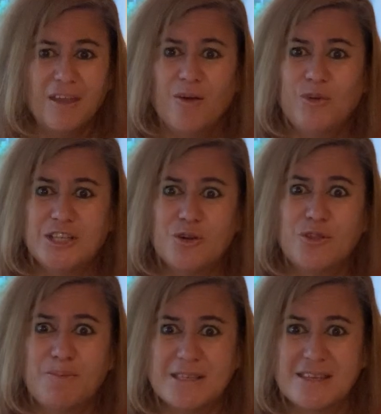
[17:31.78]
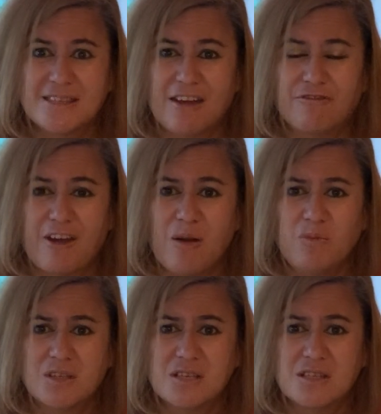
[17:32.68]
We did all the business up front,
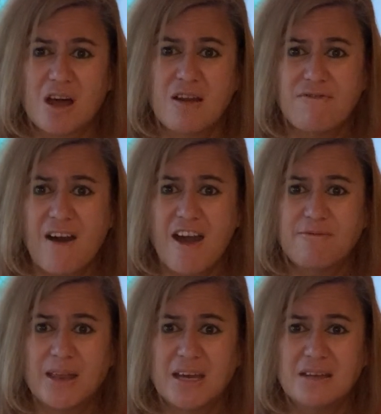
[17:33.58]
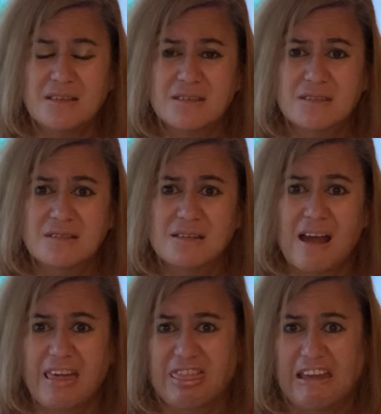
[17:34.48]
which is kind of 5 minutes,
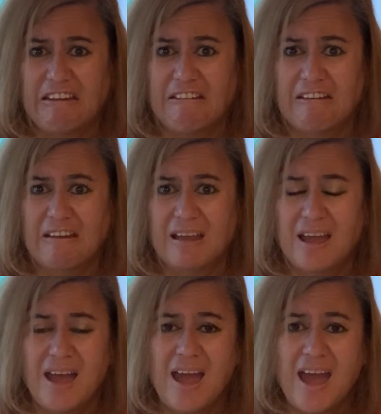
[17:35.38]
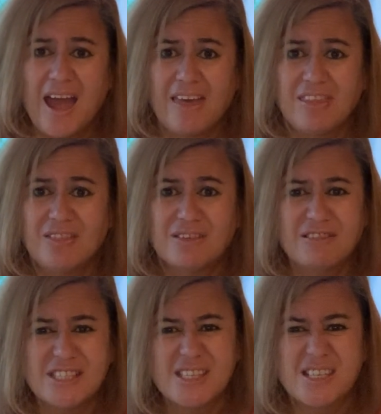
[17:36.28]
I think. And then the
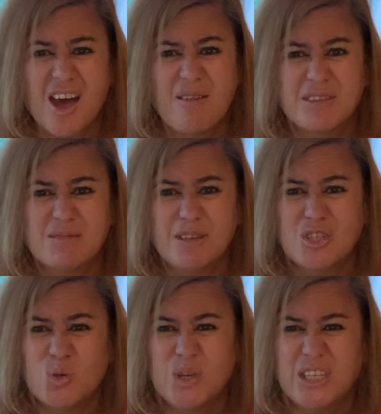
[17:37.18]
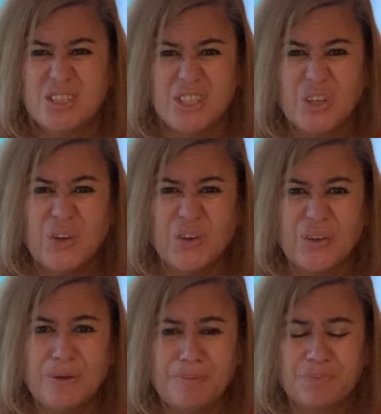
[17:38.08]
rest of the time is me talking to
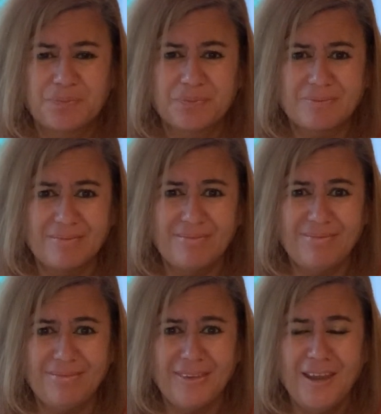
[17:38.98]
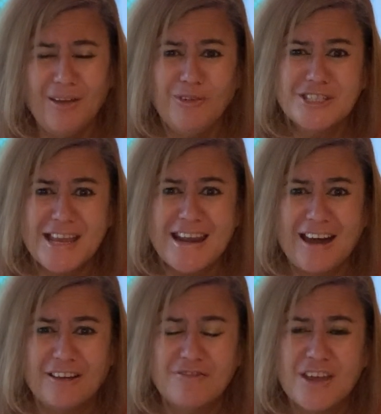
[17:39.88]
you, which I
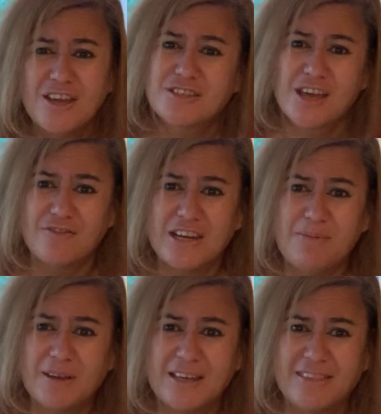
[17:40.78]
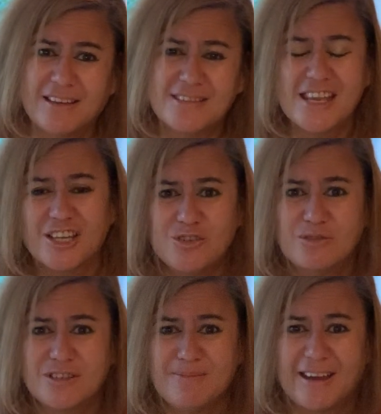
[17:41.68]
love. So if anybody thinks that I
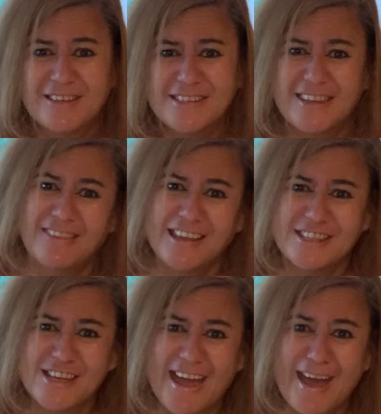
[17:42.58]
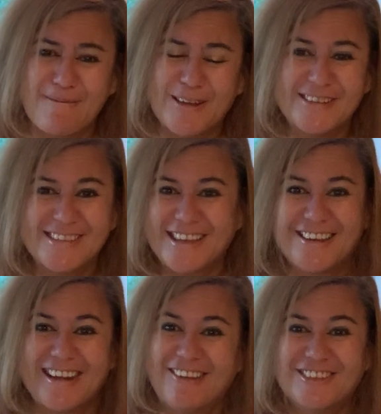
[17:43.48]
talk too much, then that's okay, because they
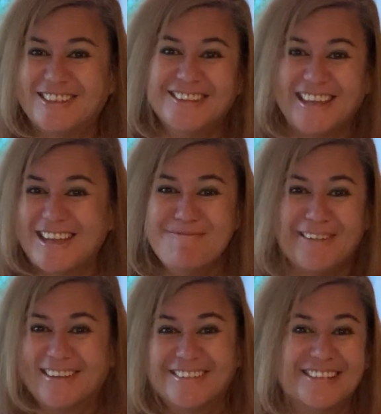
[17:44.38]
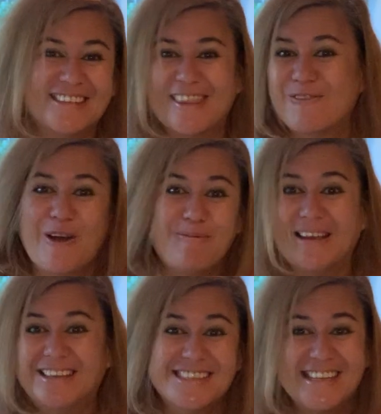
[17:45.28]
don't have to do their input. So they won't be
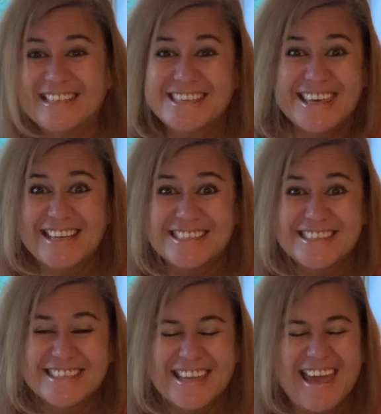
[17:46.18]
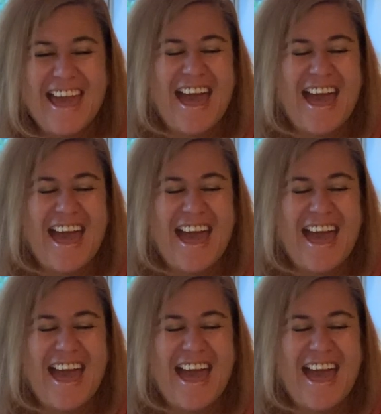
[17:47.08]
listening to this.